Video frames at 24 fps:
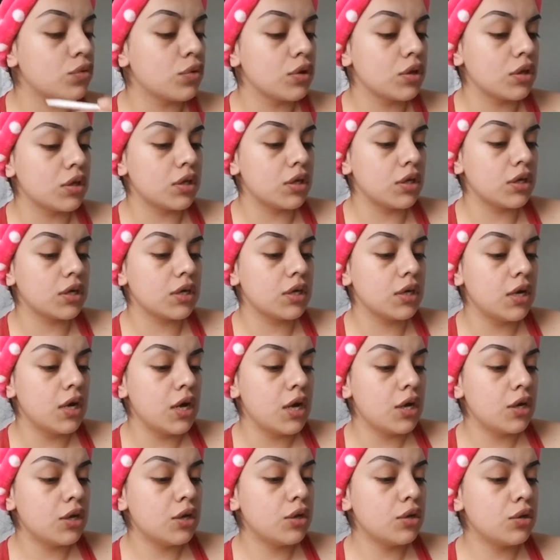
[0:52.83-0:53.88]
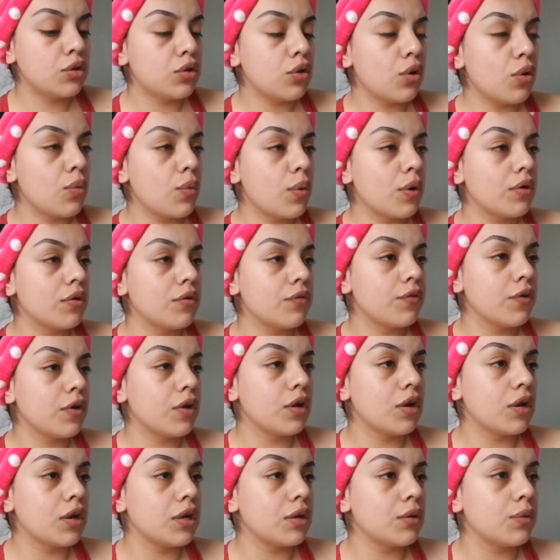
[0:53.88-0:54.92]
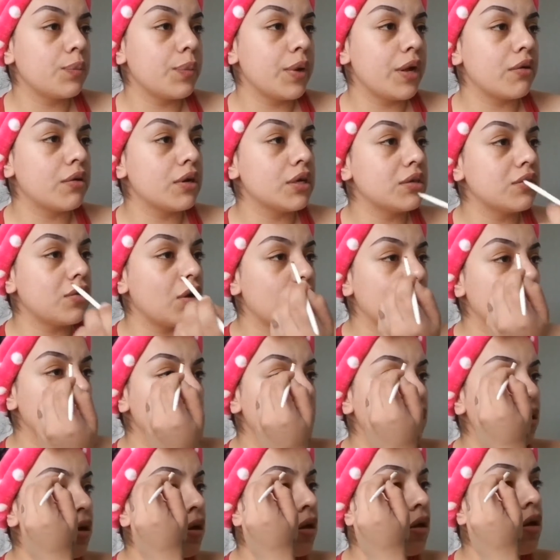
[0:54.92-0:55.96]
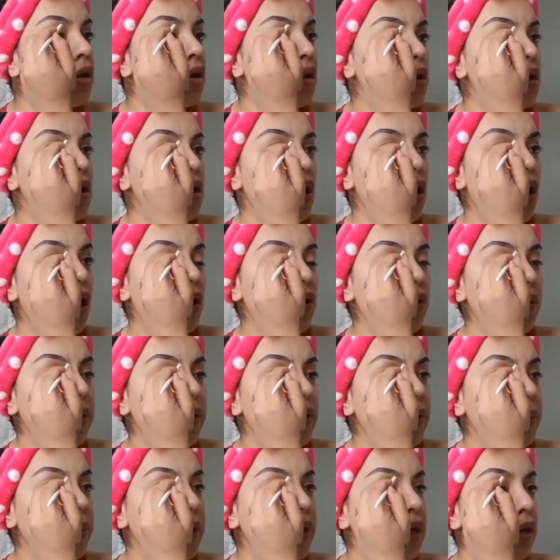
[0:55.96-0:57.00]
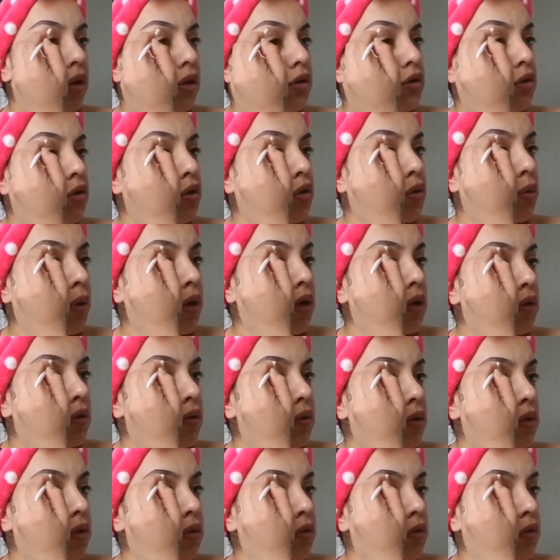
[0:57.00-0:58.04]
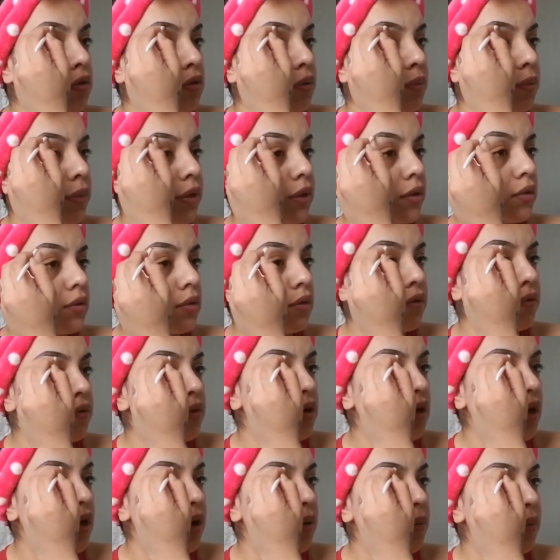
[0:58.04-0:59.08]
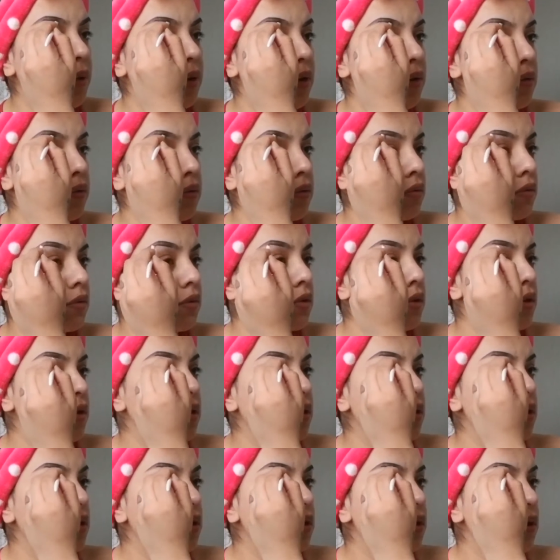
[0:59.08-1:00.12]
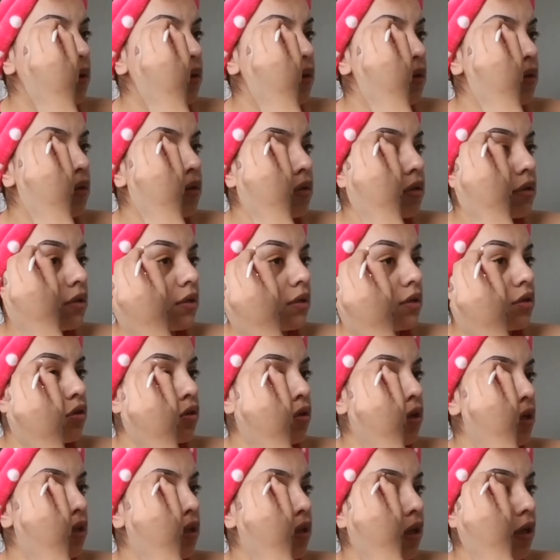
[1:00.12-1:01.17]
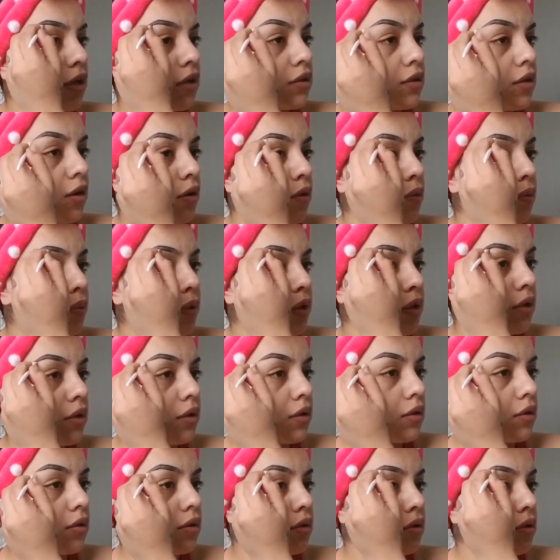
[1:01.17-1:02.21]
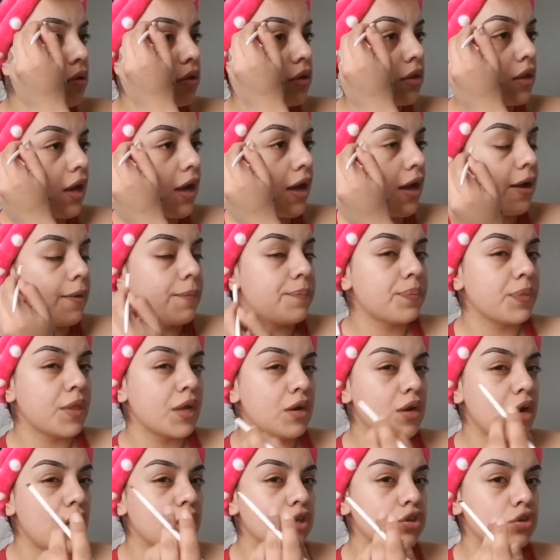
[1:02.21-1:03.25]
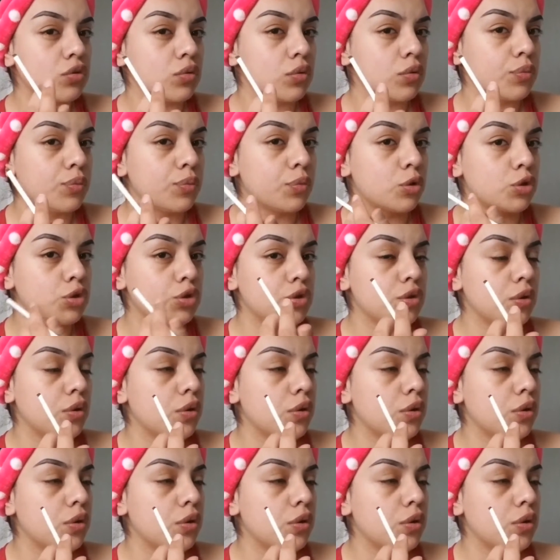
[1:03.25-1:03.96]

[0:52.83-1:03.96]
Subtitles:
look, you don't want to fill in very dark all the way up here. So you want to do it towards the middle of your eyebrow. This is a trick that has helped me that natural, more subtle